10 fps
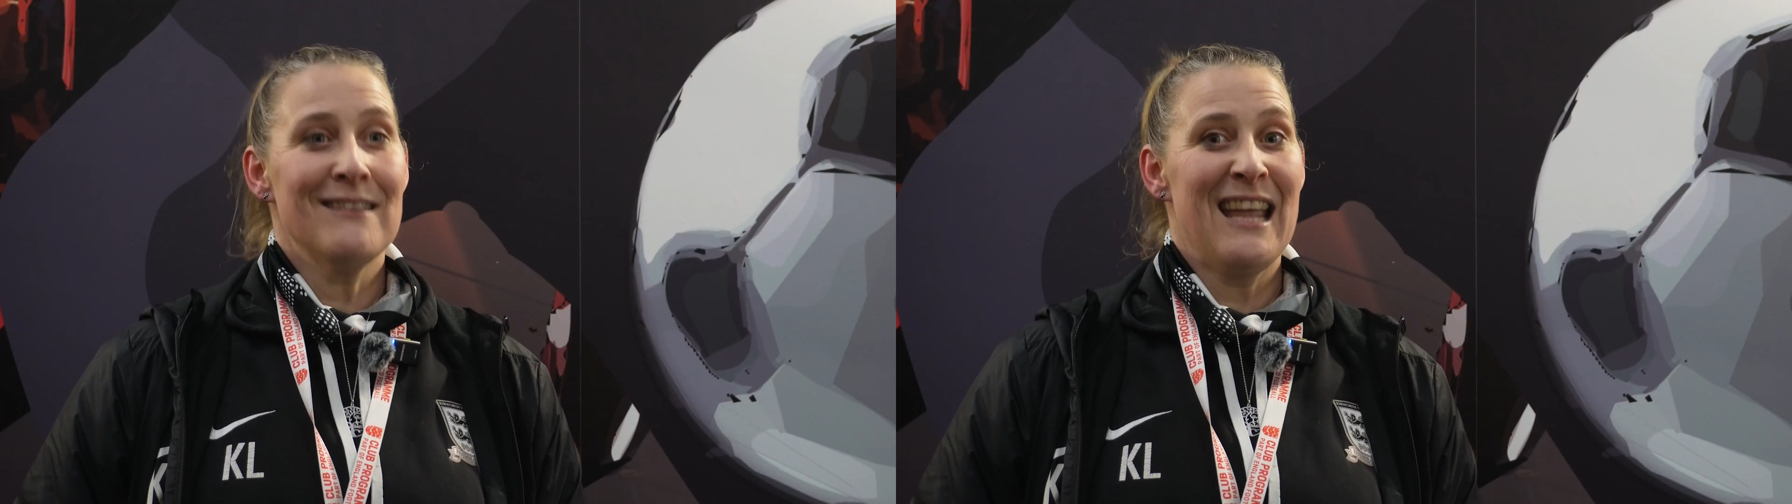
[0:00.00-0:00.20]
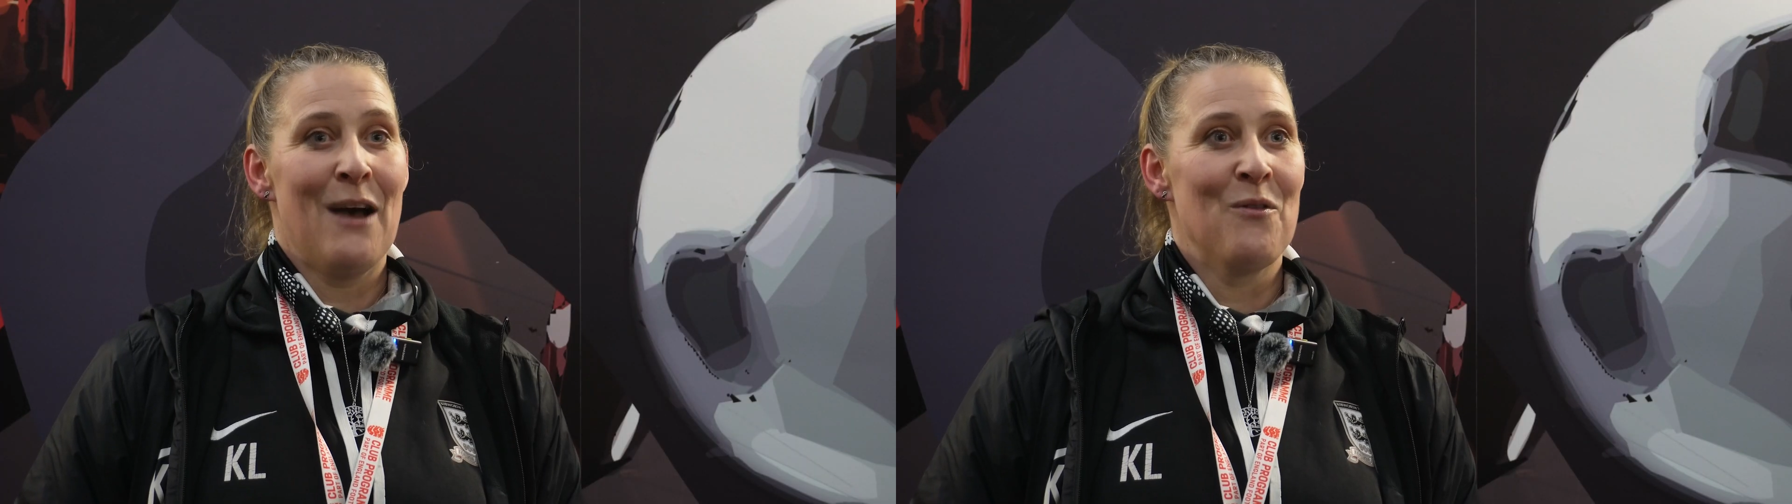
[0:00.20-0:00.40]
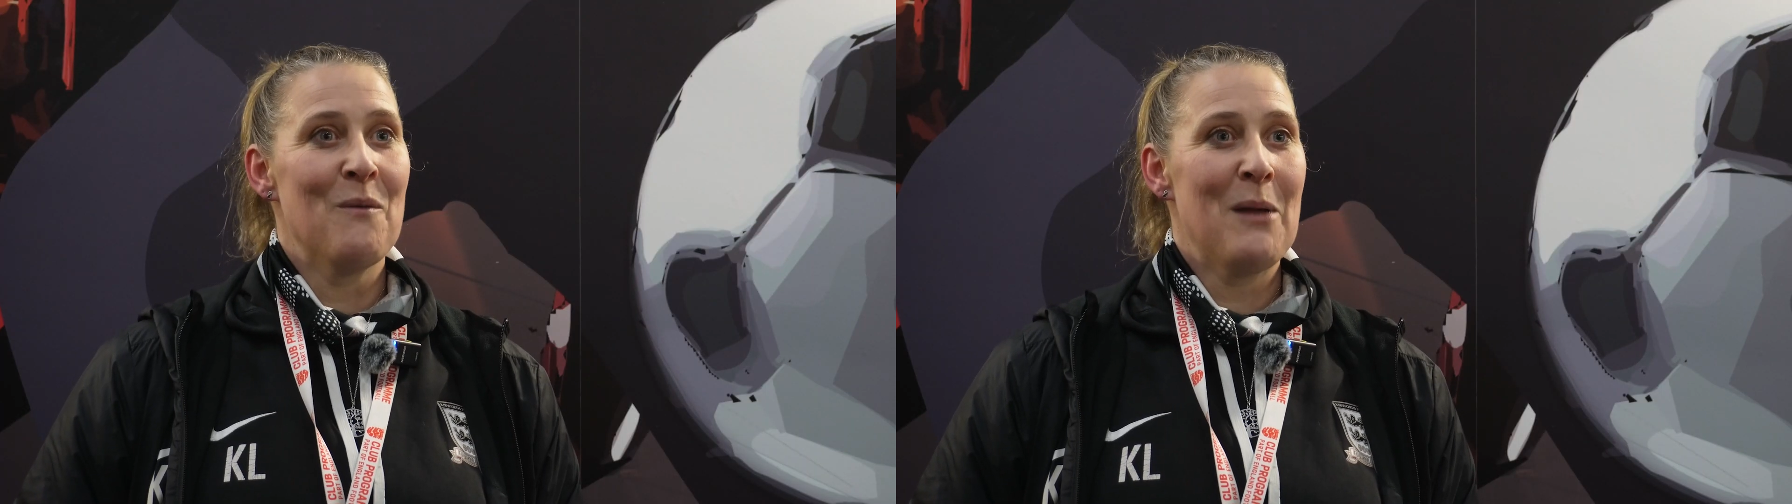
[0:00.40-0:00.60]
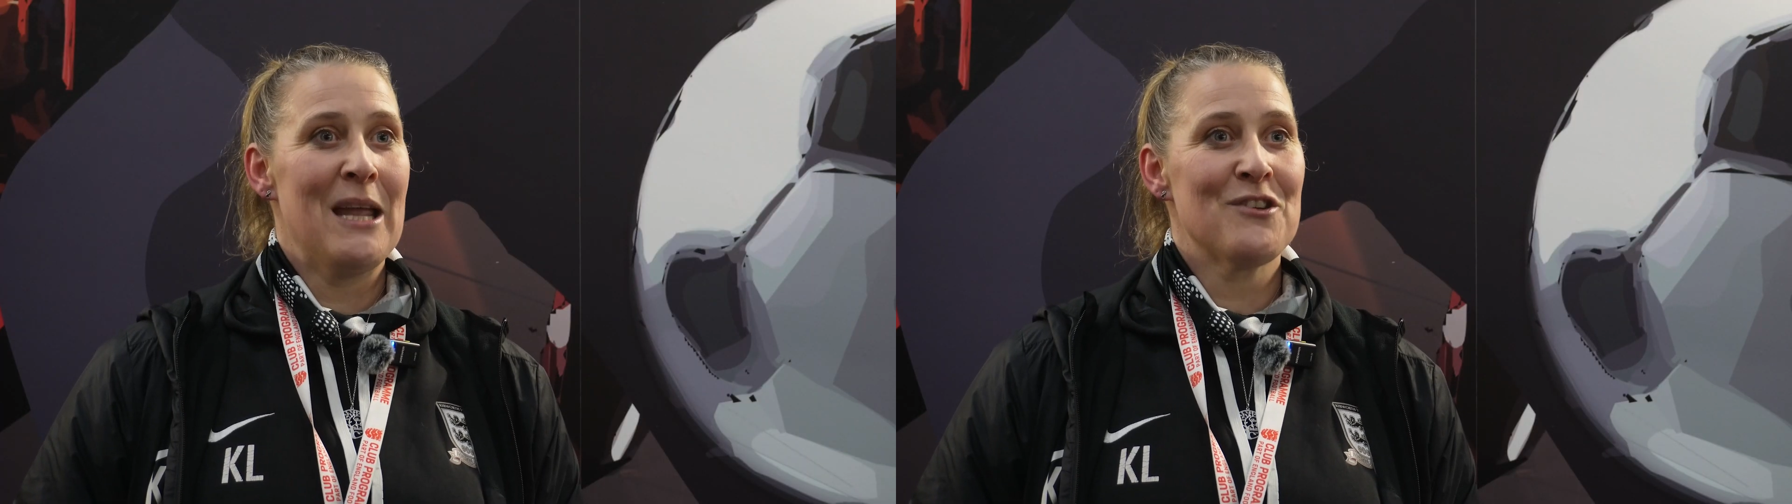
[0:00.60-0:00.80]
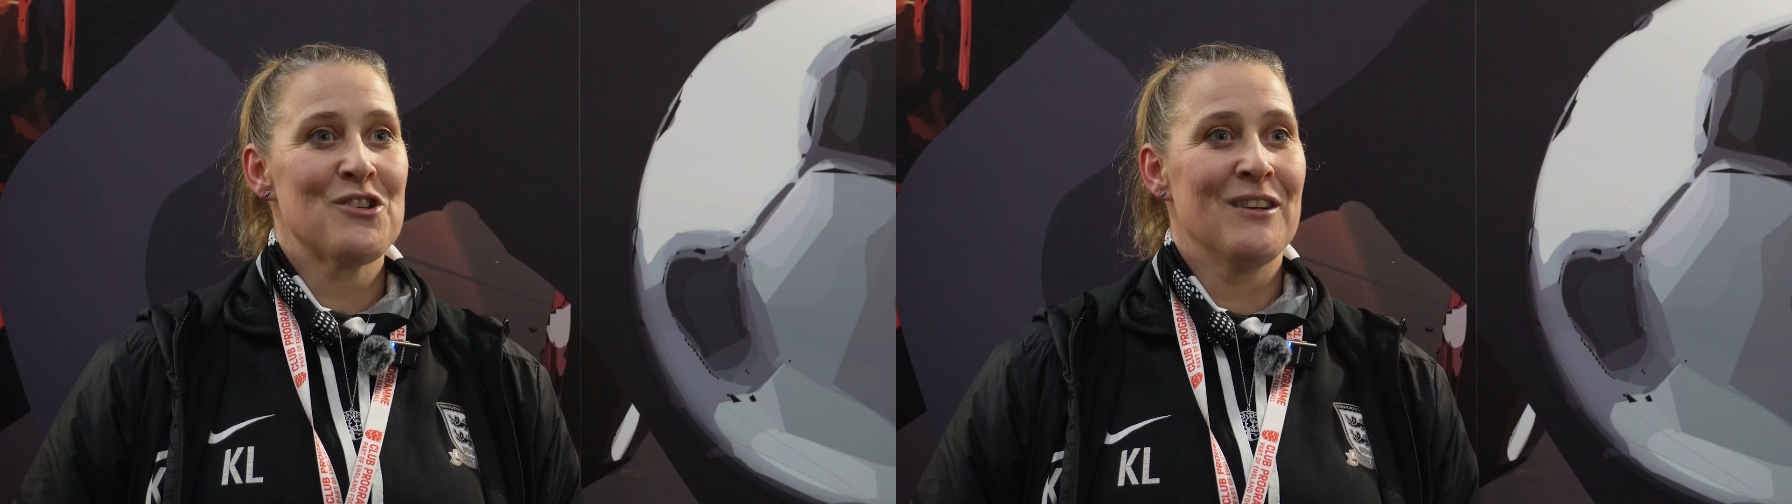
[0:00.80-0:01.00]
get on the
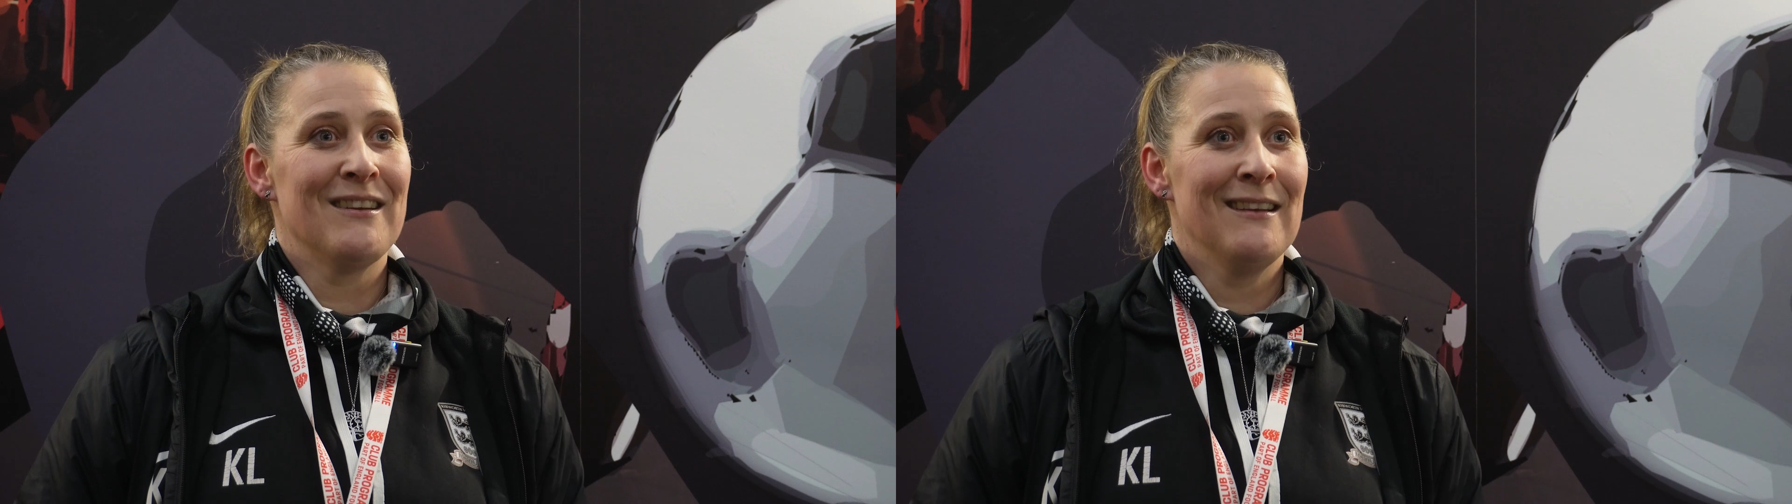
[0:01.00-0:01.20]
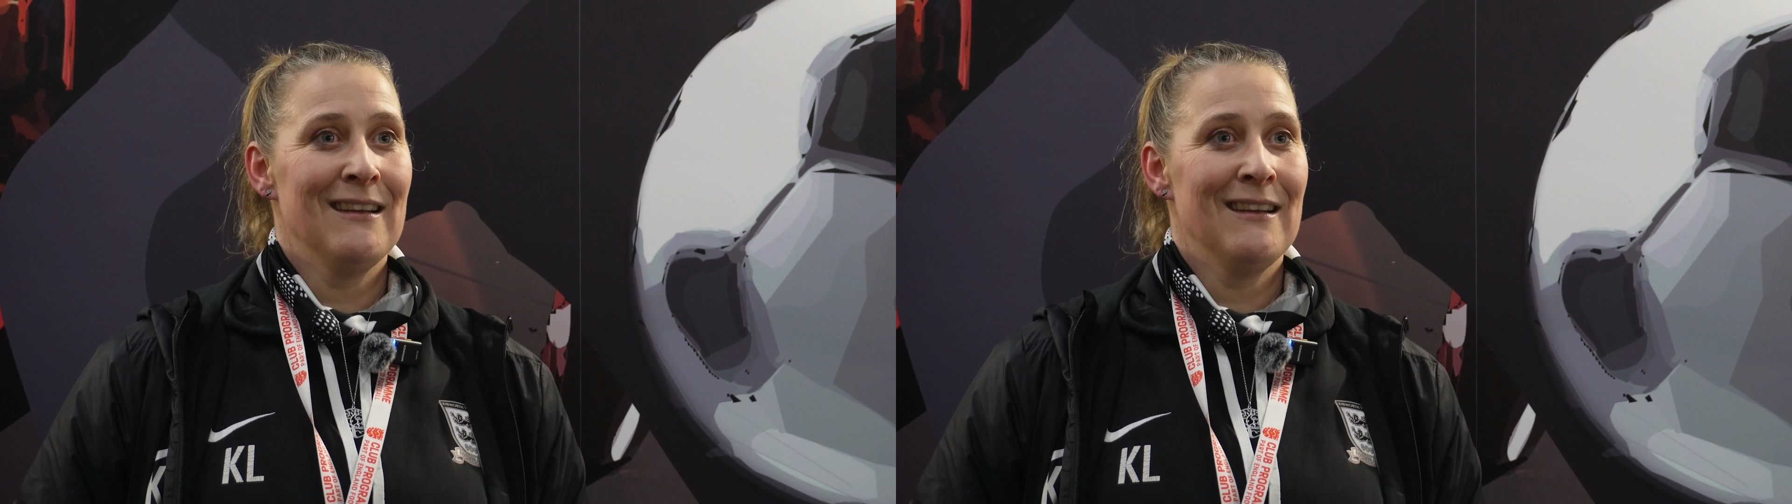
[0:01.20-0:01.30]
pitch and